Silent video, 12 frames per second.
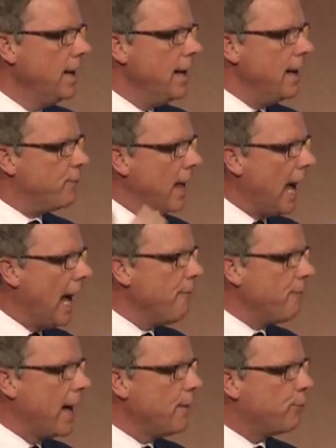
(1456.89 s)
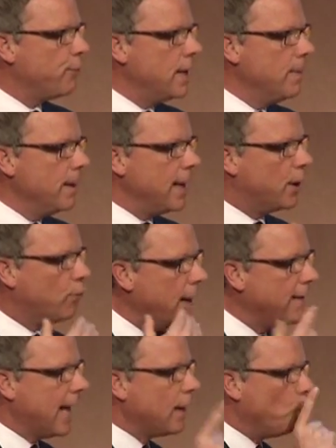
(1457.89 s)
if they have that freedom and they create
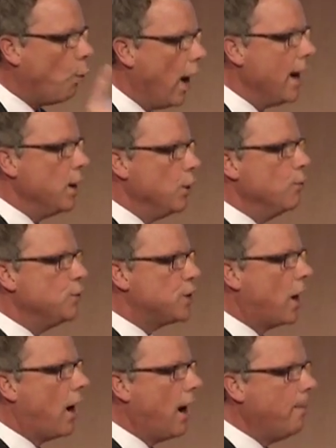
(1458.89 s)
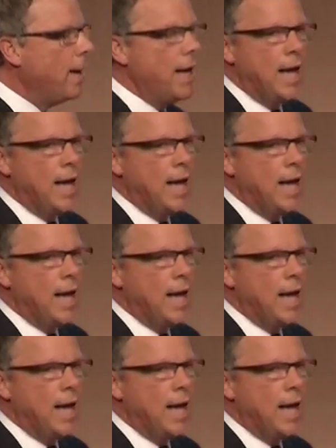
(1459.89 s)
that one new job,